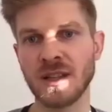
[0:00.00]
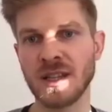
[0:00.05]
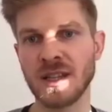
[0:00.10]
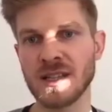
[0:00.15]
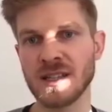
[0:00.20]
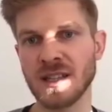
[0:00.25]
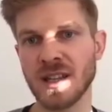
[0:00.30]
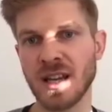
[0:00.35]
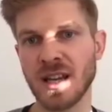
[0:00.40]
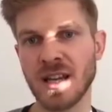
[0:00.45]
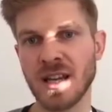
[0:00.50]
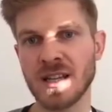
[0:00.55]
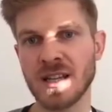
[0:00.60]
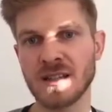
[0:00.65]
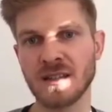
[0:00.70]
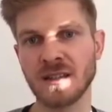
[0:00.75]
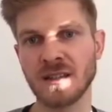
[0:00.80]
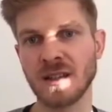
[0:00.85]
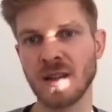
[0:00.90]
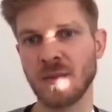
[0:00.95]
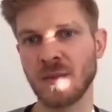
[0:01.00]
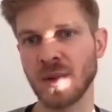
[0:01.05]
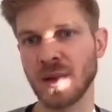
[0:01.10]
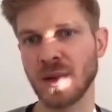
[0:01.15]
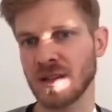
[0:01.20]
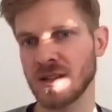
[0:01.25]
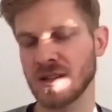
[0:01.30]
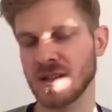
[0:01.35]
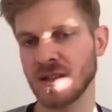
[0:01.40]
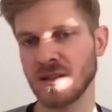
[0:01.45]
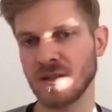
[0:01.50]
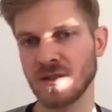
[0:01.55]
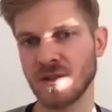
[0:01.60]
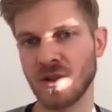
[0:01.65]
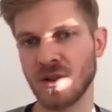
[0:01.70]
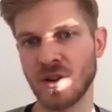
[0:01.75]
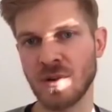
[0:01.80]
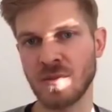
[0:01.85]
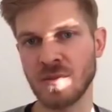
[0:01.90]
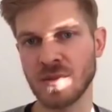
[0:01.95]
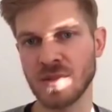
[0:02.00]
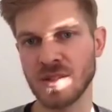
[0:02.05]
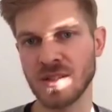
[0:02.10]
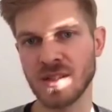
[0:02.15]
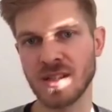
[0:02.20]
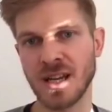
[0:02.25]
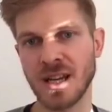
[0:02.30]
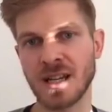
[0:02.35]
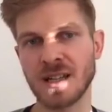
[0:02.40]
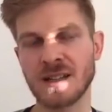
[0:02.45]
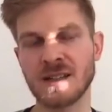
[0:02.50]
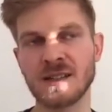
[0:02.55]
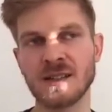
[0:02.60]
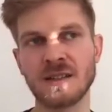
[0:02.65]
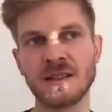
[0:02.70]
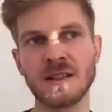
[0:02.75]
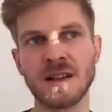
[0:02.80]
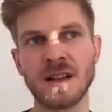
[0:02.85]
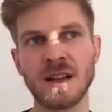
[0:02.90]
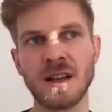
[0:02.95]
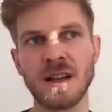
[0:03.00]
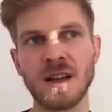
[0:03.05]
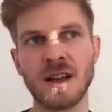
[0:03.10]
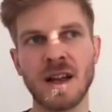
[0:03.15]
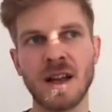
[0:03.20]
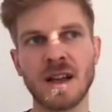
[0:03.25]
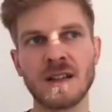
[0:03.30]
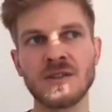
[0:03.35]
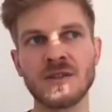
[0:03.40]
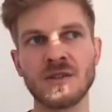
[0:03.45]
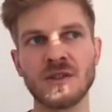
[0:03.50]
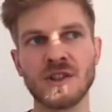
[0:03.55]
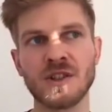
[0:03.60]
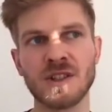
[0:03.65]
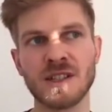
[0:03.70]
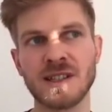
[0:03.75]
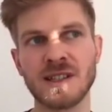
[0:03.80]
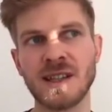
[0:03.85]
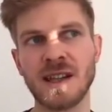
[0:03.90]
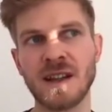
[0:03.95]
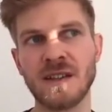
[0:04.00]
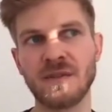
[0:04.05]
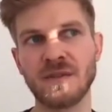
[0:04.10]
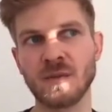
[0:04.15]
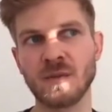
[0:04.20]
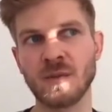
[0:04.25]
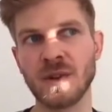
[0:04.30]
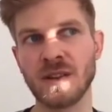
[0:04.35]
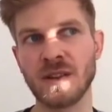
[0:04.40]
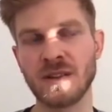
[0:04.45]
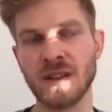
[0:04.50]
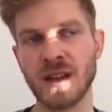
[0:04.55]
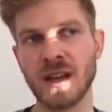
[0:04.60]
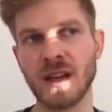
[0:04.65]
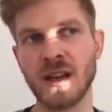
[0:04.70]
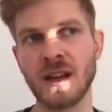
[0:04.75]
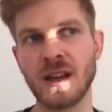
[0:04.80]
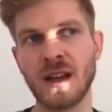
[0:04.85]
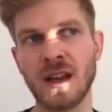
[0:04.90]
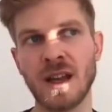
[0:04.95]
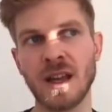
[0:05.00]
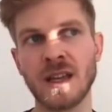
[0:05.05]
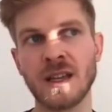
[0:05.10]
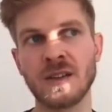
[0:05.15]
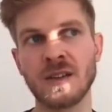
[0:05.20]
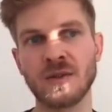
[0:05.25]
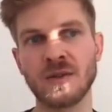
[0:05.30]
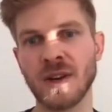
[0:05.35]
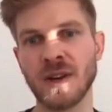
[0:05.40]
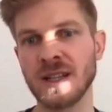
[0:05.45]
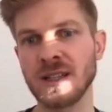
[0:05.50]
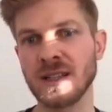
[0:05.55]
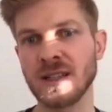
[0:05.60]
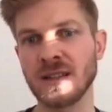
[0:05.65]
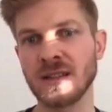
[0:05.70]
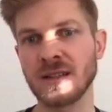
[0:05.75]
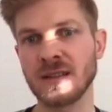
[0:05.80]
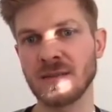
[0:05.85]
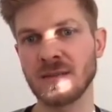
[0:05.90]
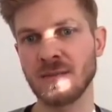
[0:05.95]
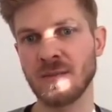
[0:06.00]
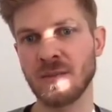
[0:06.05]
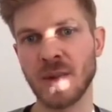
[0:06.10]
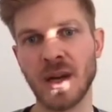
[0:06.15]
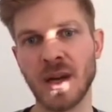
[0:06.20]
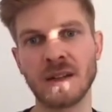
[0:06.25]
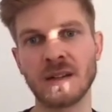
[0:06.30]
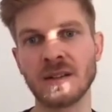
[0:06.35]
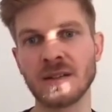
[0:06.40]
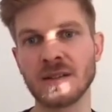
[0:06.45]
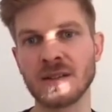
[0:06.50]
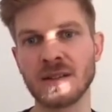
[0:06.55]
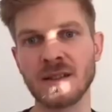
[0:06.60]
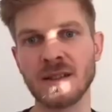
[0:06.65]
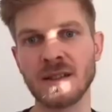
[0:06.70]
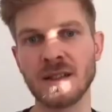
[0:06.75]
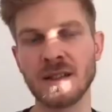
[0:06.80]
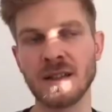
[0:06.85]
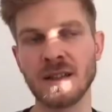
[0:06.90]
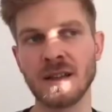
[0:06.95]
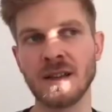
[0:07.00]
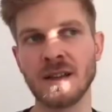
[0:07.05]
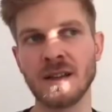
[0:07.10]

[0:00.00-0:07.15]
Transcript: this case, the Laplacian terms cancel, and you're just left with a gradient penalty.